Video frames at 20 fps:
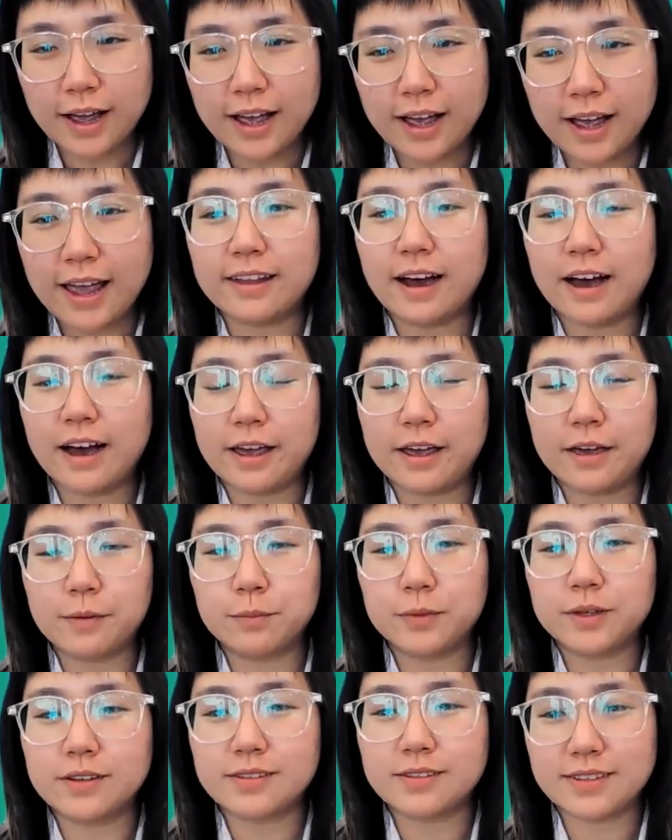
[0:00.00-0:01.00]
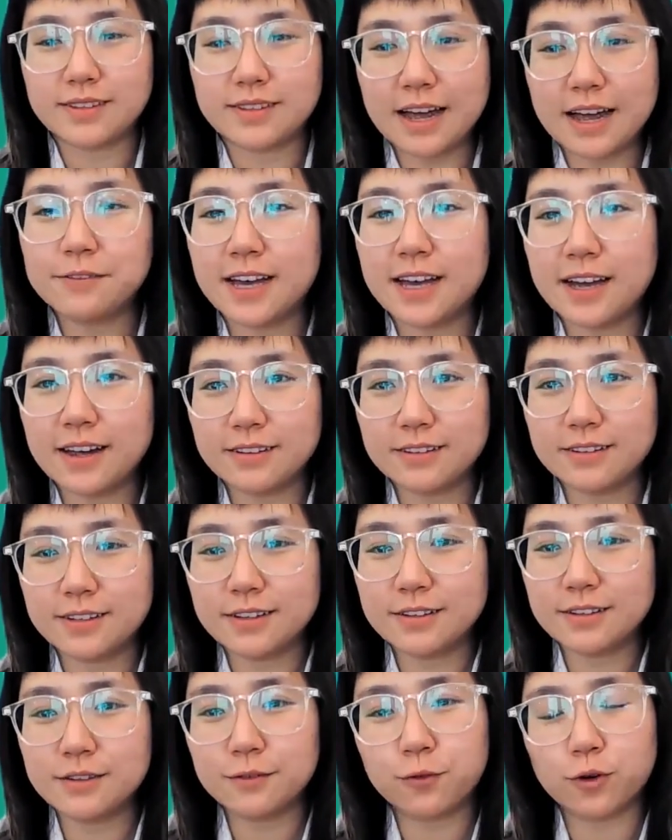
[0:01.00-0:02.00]
and I am the staff
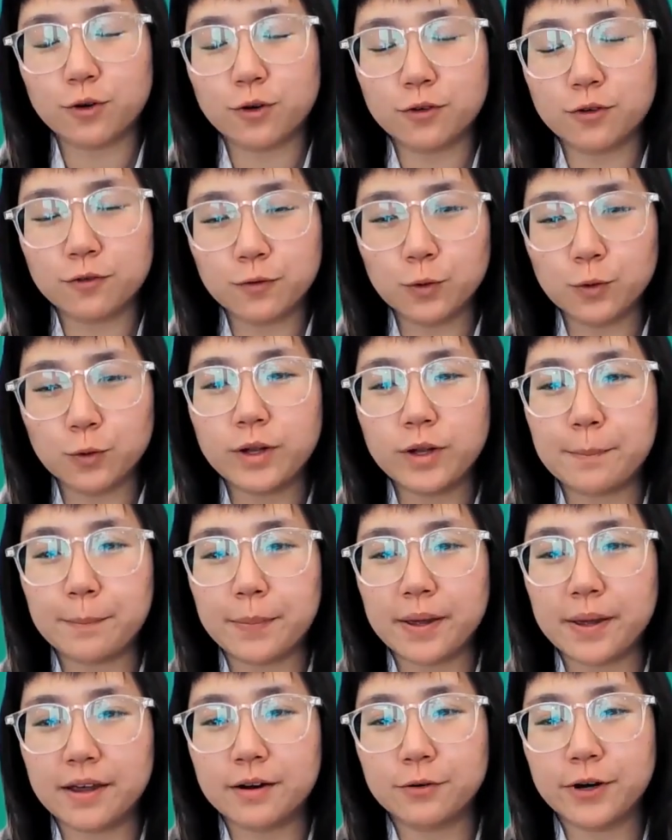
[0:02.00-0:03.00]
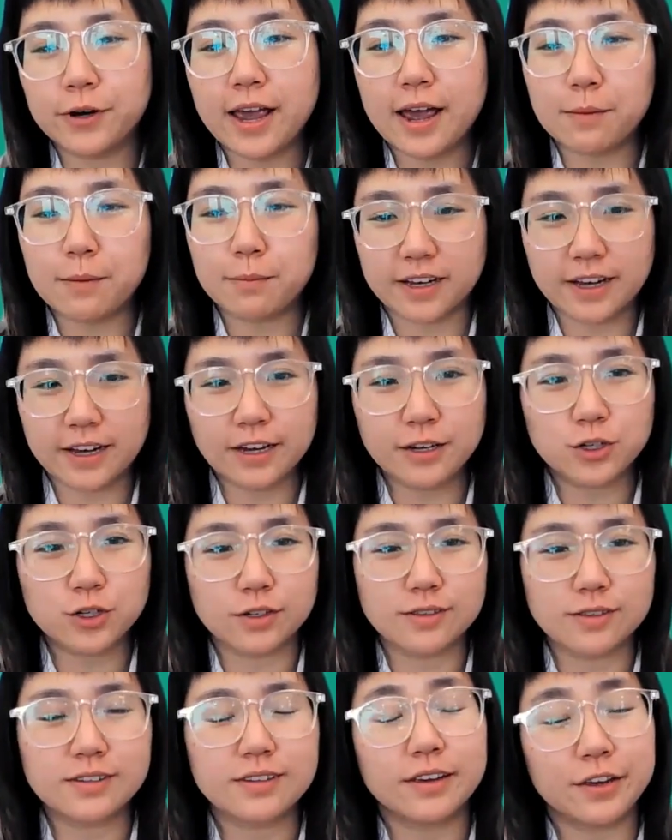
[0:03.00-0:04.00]
scientist for food and bakery
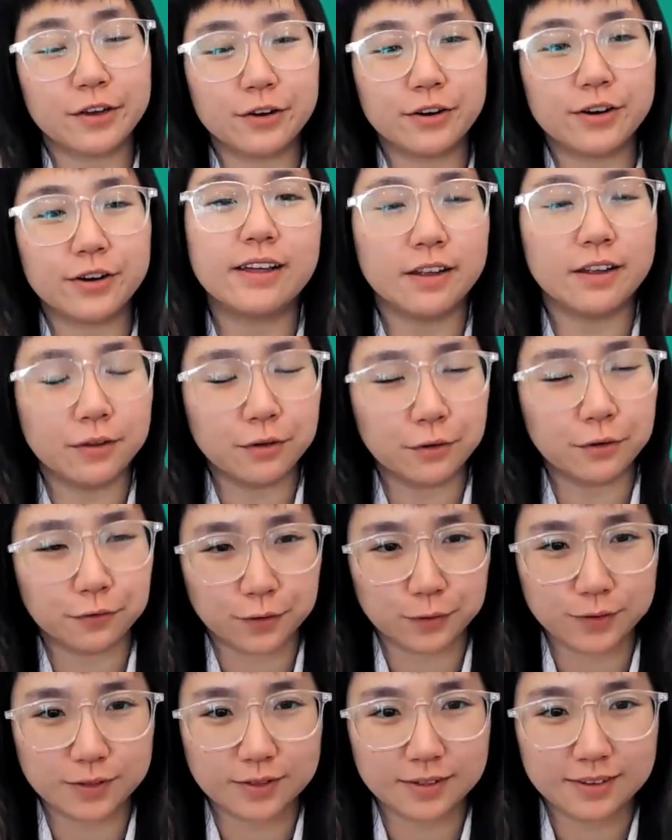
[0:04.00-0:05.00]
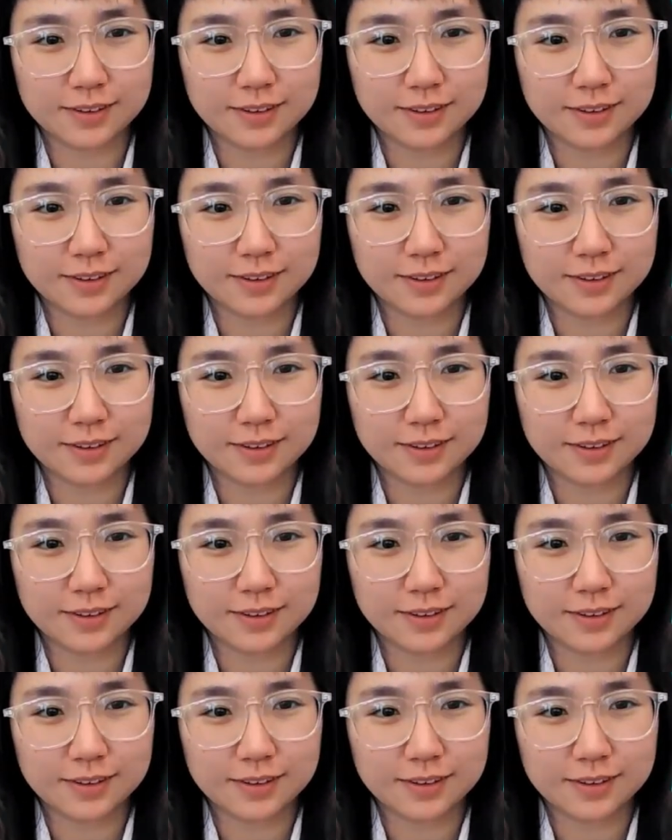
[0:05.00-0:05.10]
applications here at Innophos.